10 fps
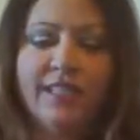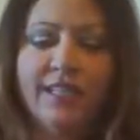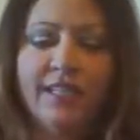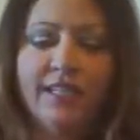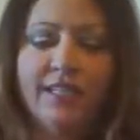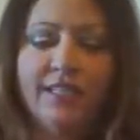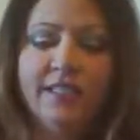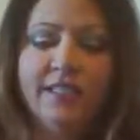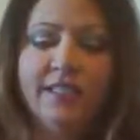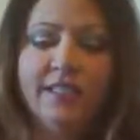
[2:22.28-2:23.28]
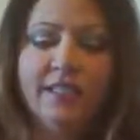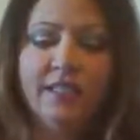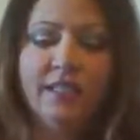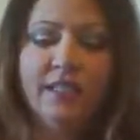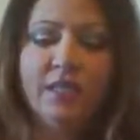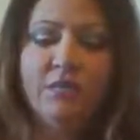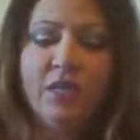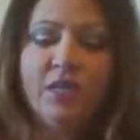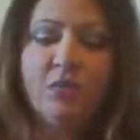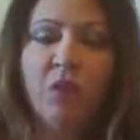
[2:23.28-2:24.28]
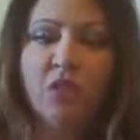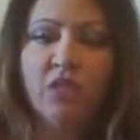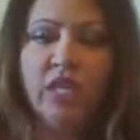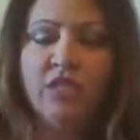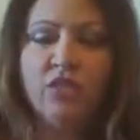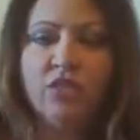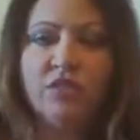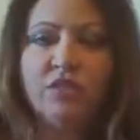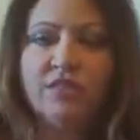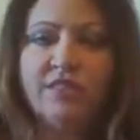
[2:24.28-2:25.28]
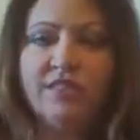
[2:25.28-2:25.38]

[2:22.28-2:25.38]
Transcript: and make small changes.